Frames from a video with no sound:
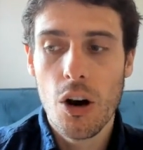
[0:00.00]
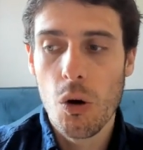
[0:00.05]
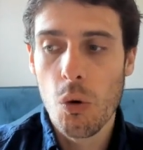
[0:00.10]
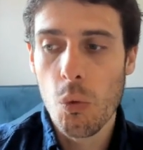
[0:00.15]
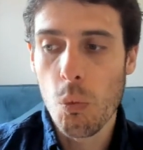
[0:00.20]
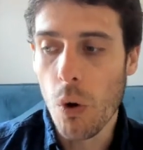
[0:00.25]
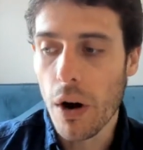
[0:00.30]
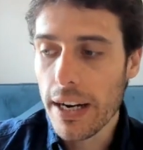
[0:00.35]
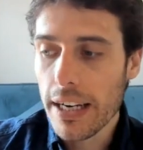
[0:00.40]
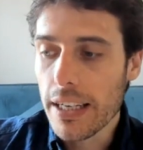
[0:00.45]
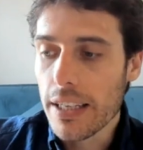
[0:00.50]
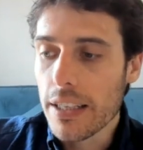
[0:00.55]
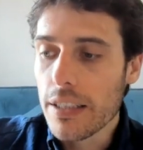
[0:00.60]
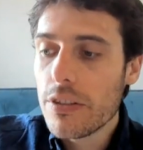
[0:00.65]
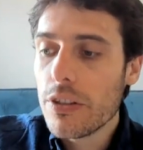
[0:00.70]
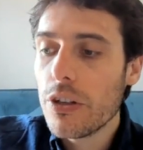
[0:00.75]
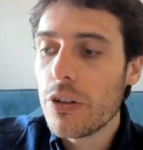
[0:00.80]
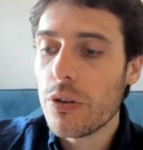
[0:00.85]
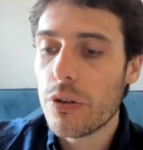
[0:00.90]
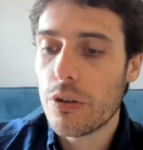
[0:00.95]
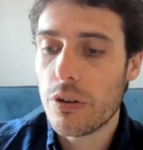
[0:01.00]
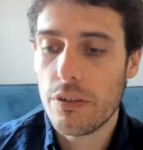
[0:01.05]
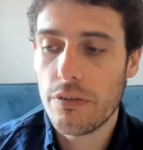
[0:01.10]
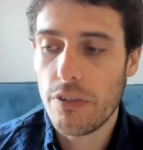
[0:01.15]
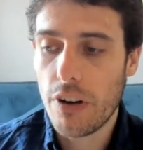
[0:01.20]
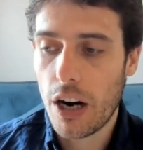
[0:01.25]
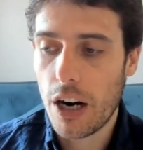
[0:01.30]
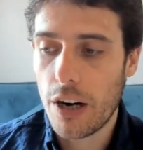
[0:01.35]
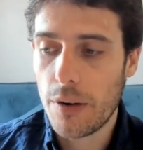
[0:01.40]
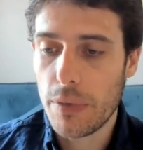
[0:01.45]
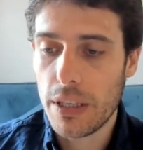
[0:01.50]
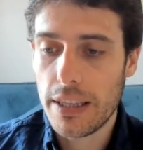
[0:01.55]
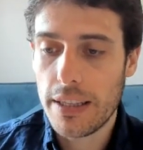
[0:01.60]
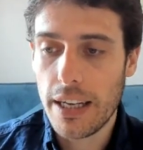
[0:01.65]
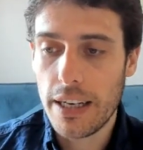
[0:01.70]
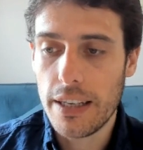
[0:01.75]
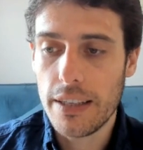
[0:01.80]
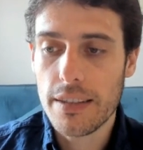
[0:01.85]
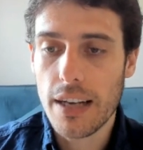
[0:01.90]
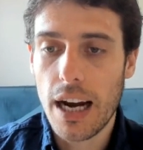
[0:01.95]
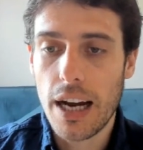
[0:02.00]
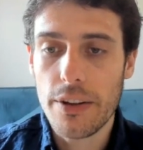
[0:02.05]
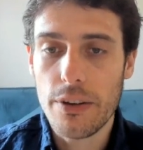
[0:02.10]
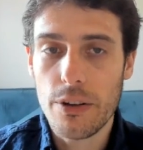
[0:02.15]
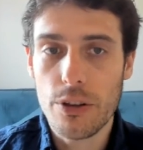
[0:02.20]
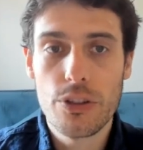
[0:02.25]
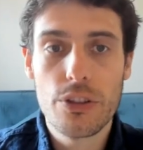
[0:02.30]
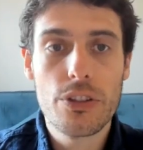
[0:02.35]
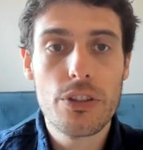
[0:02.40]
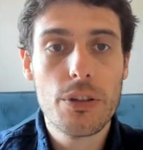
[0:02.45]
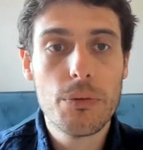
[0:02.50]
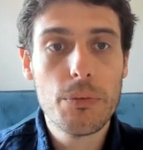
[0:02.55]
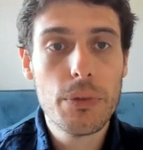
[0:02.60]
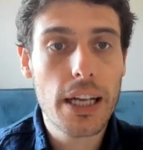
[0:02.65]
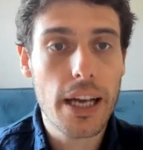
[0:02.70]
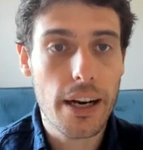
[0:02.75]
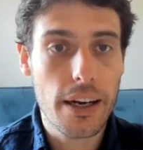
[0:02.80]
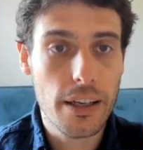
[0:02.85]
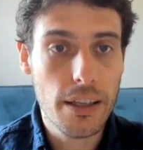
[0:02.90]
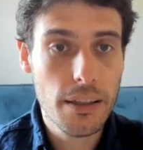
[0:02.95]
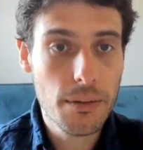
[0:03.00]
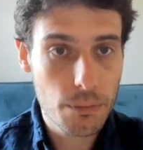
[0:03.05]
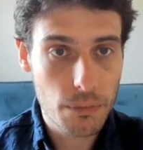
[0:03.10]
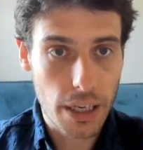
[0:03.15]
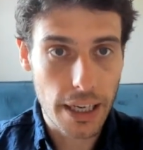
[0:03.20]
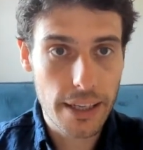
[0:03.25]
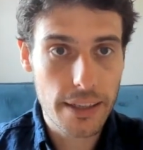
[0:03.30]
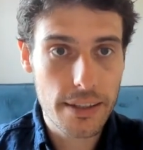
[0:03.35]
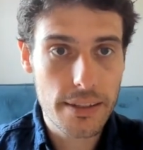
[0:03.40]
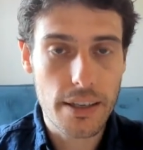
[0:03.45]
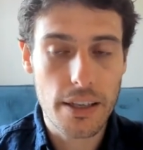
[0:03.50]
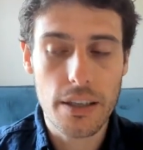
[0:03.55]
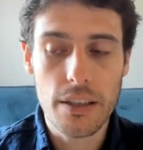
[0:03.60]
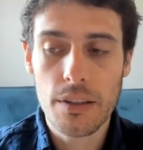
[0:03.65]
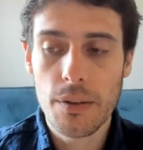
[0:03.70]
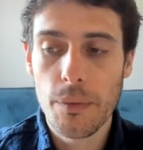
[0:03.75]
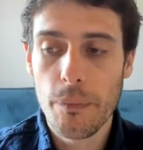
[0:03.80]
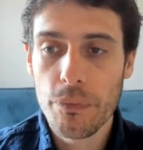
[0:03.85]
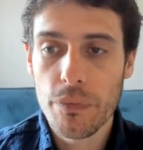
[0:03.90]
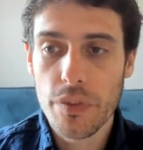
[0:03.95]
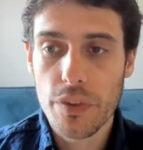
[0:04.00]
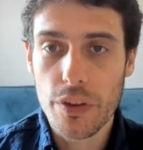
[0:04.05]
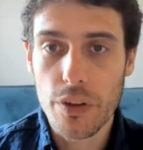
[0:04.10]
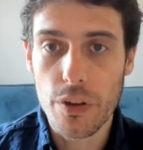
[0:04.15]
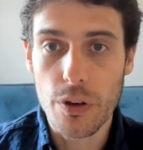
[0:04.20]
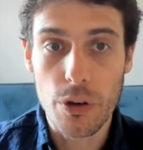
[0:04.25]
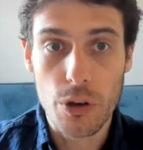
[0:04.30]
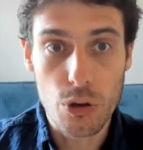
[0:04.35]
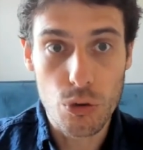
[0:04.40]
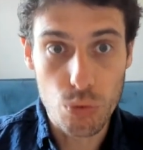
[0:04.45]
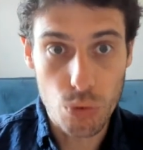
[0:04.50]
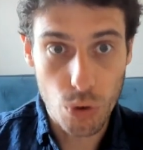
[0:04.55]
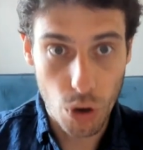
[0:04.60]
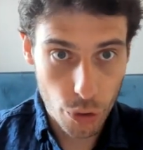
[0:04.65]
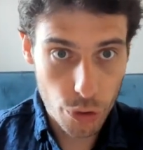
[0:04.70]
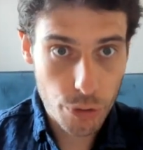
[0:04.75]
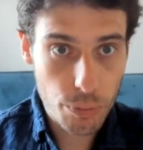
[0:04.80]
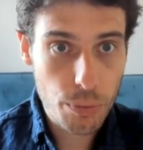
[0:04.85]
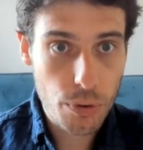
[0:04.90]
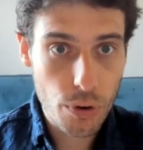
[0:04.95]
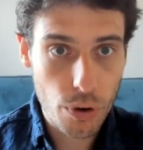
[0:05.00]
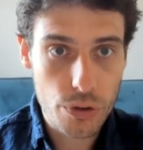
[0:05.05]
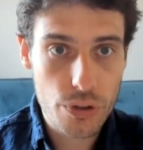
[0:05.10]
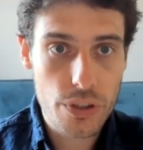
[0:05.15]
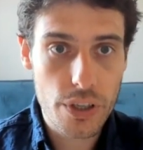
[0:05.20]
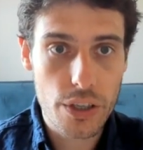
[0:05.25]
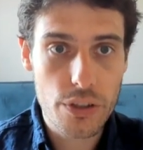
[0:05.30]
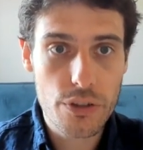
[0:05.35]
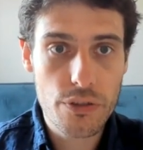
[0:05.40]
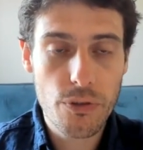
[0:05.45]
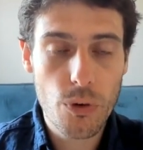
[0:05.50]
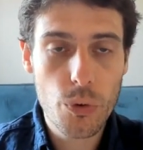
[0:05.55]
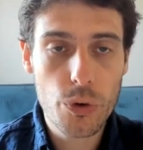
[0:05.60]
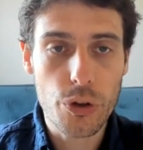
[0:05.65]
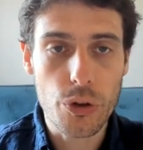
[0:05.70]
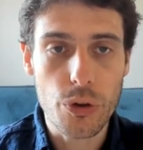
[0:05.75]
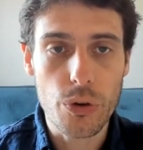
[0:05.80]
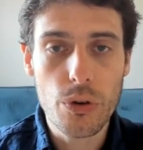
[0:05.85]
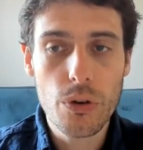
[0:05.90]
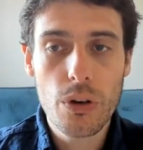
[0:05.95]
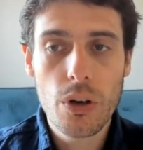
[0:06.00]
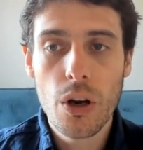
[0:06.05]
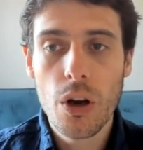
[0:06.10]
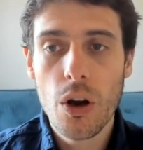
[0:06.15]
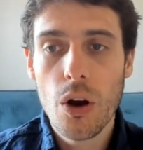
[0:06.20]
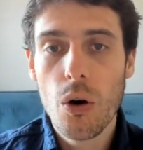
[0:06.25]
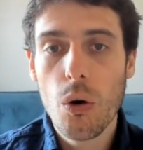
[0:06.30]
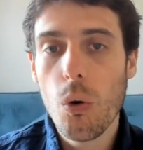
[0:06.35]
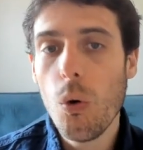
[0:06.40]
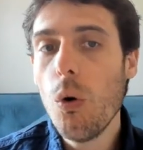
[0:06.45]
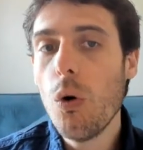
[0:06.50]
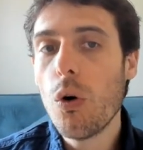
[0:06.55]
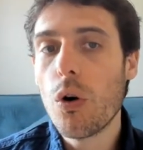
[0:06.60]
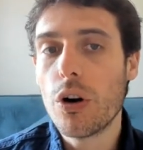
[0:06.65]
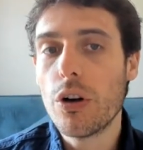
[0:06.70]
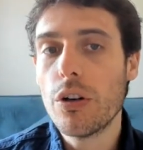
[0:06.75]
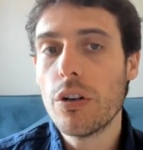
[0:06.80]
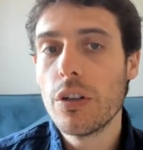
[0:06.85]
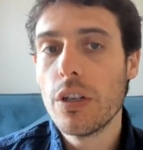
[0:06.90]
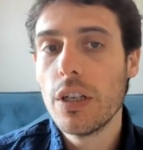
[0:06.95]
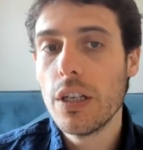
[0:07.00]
What is in your environment that is either stimulating, like I said, the growth process for you, or